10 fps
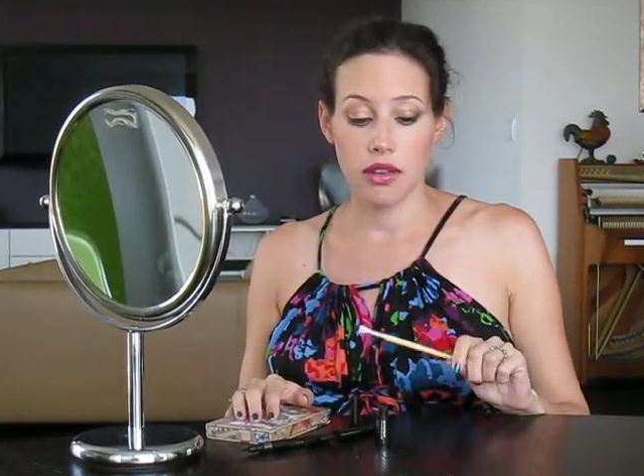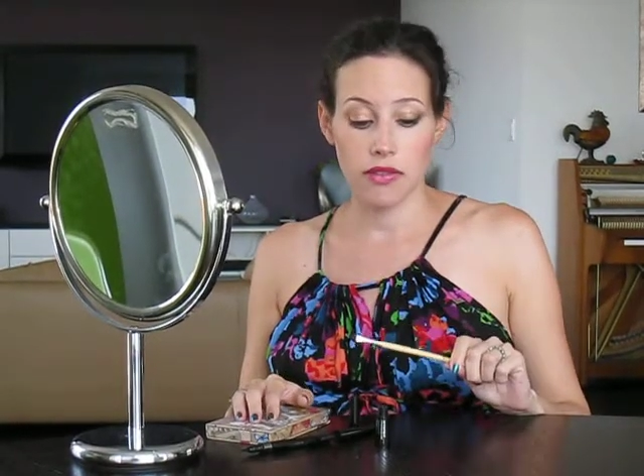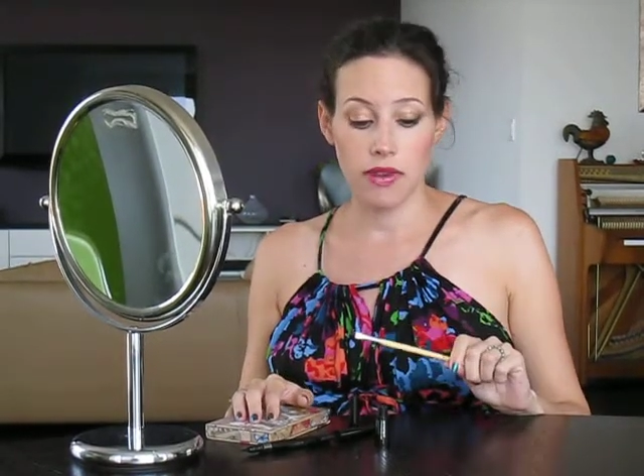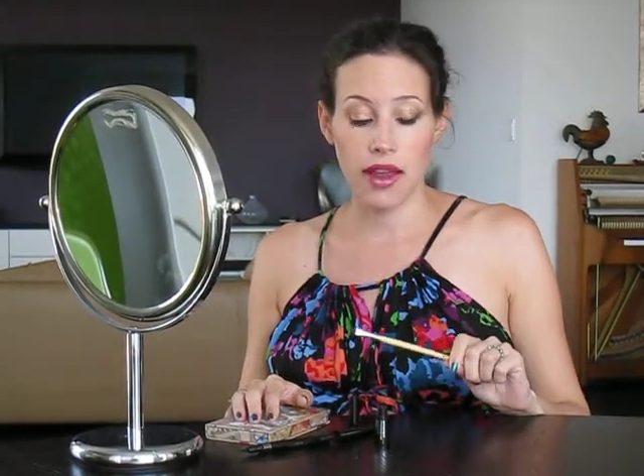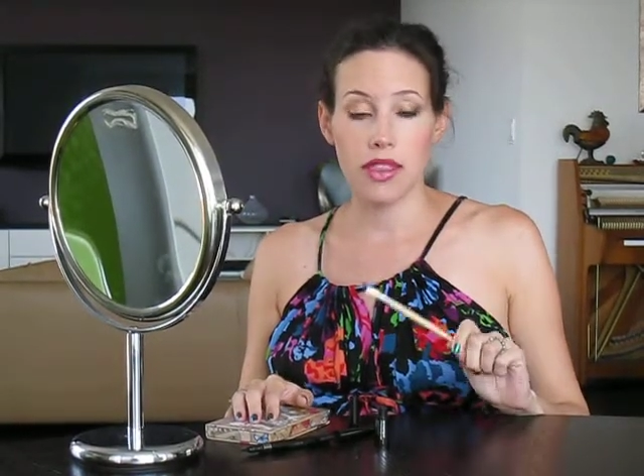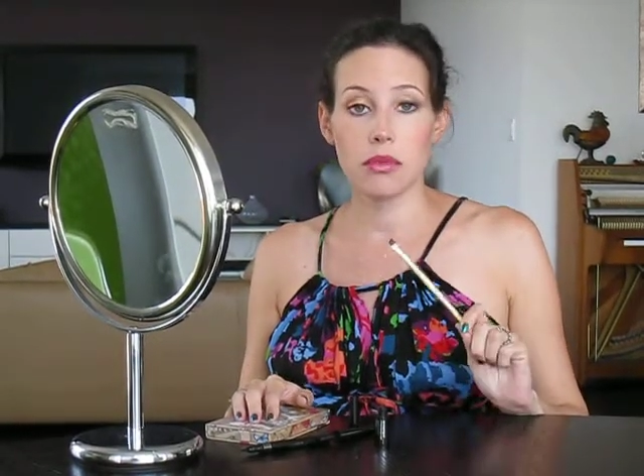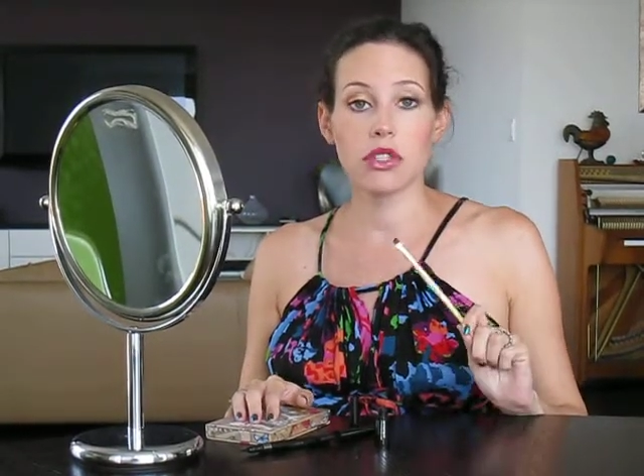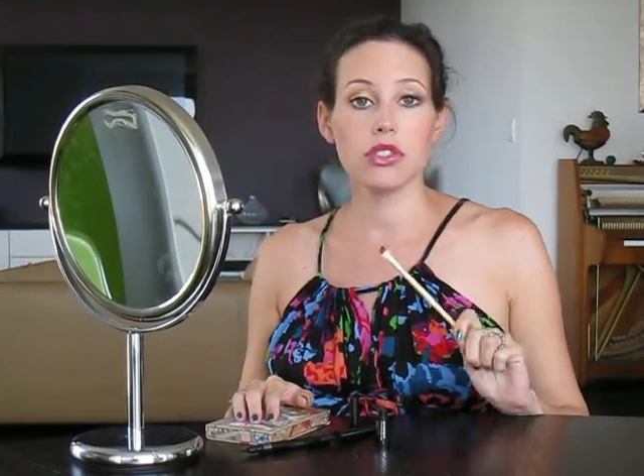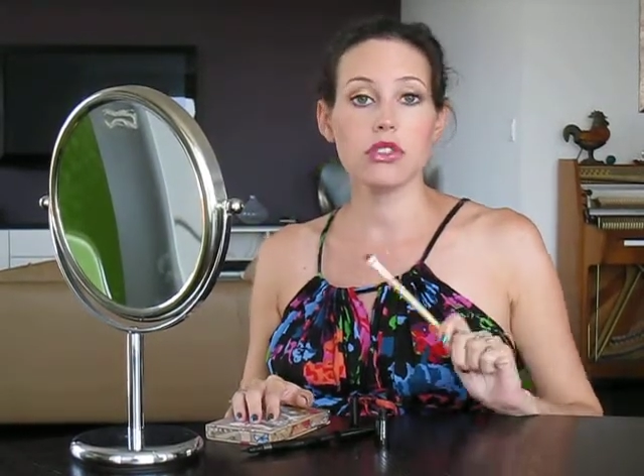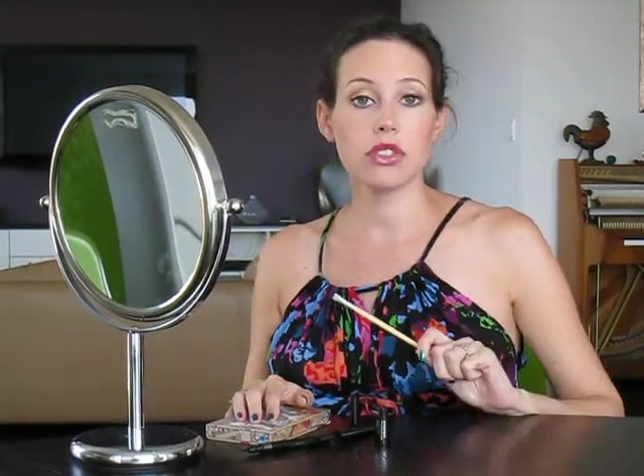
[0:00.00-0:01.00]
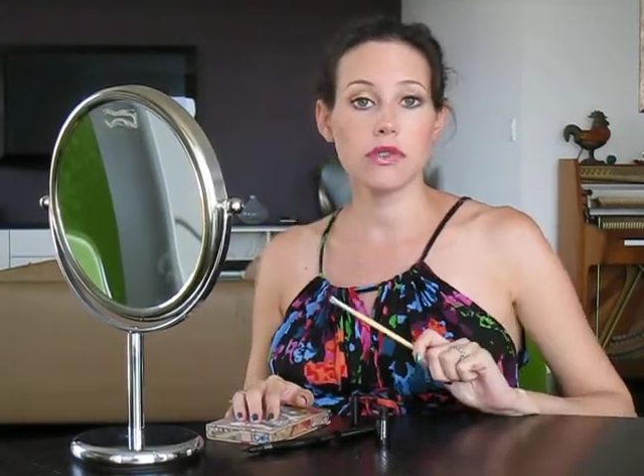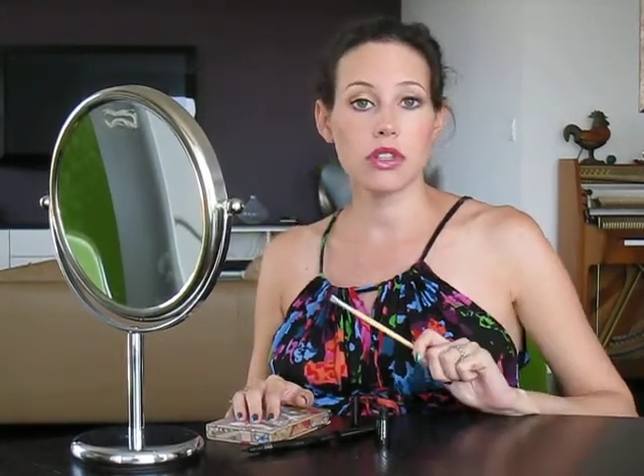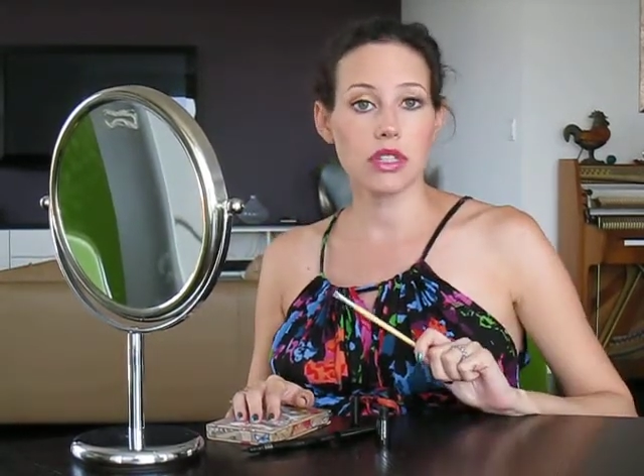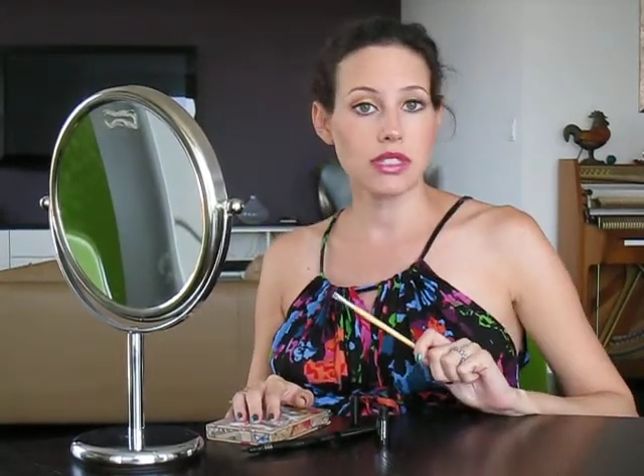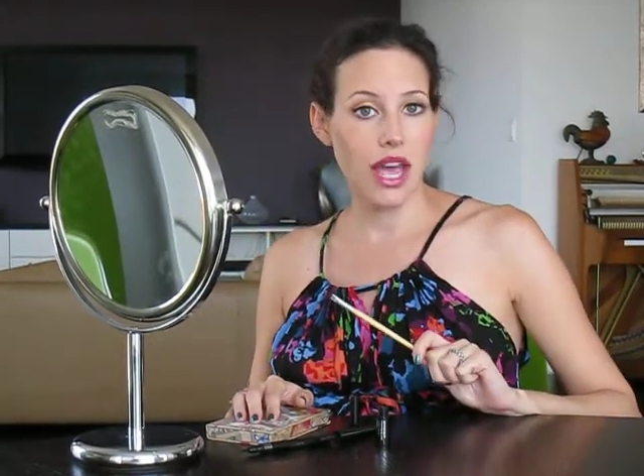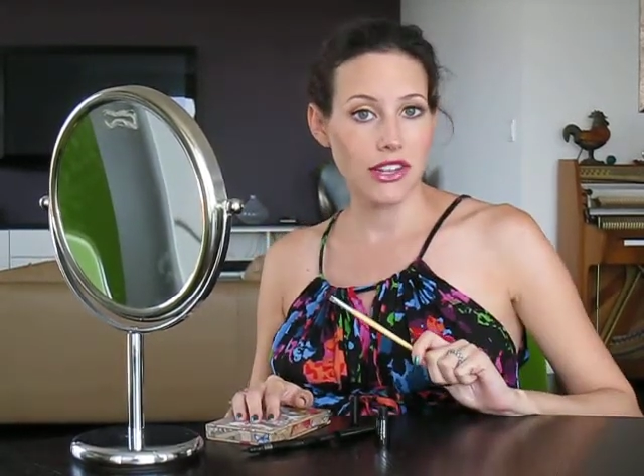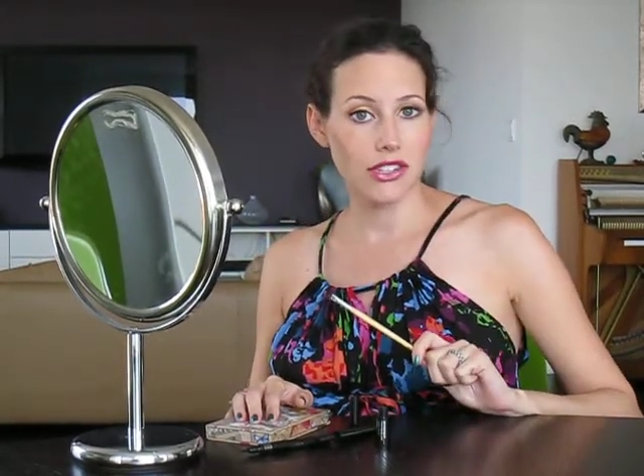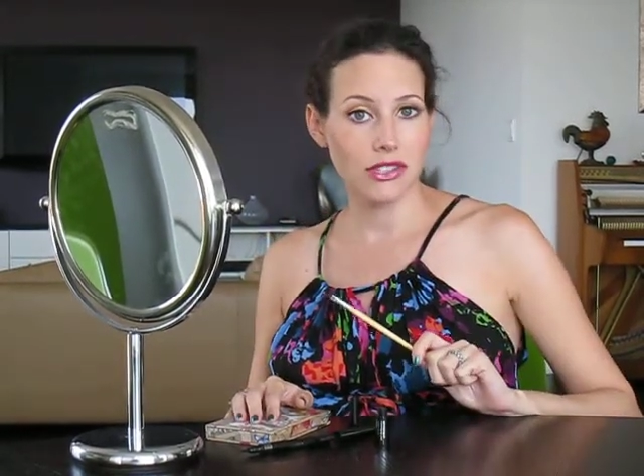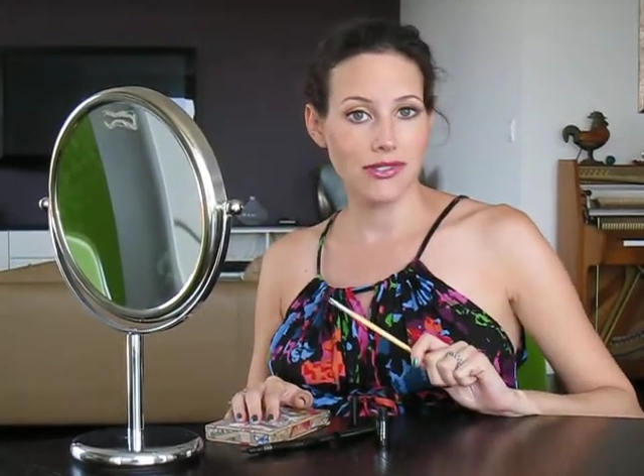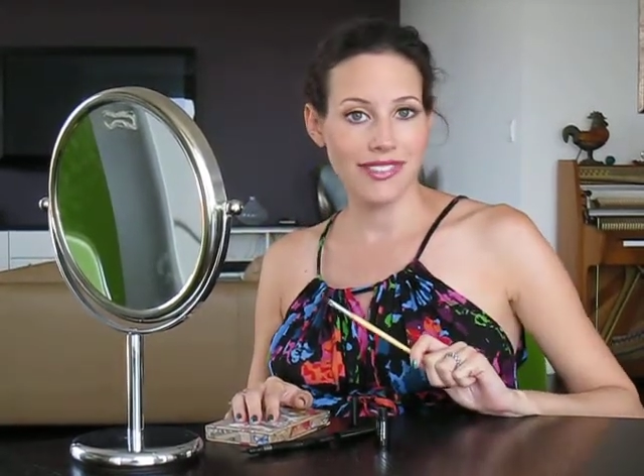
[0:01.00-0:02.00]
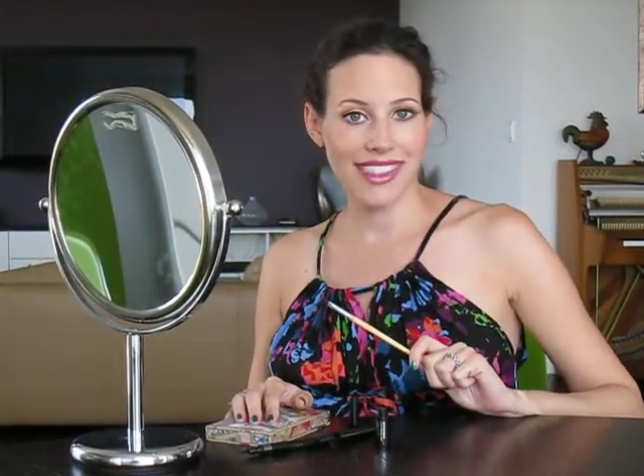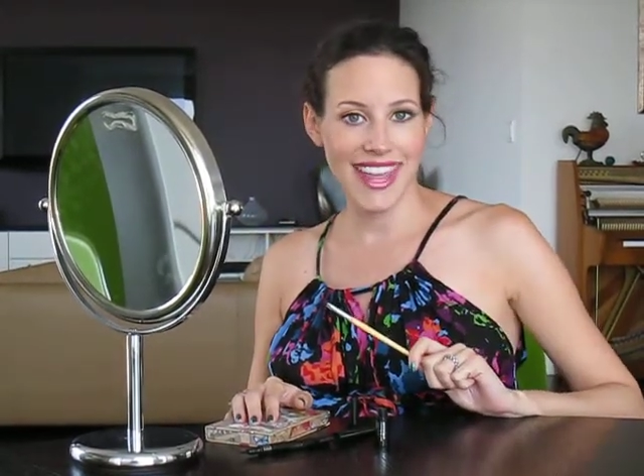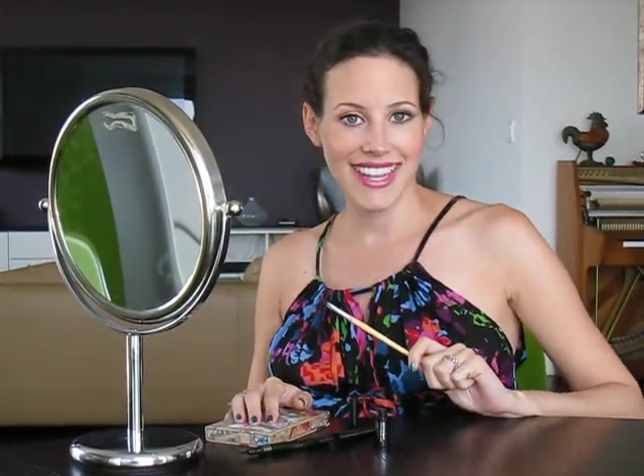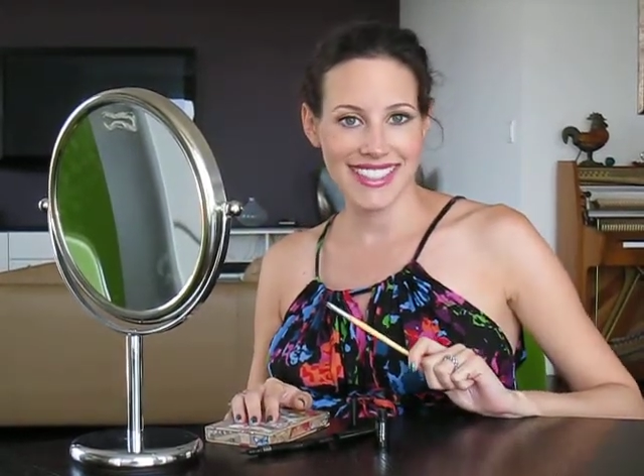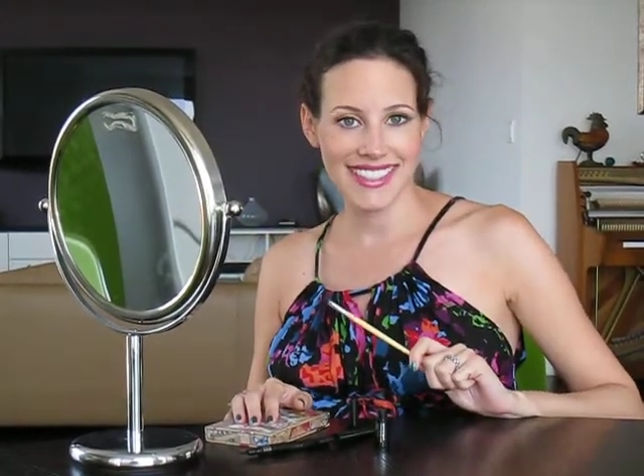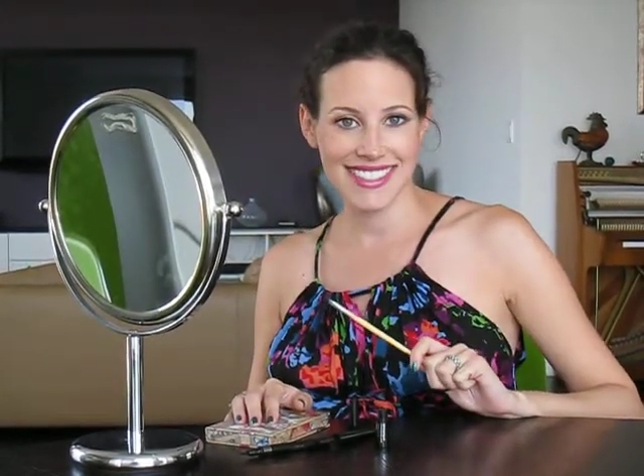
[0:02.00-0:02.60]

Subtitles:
find them as useful as I do. Thanks.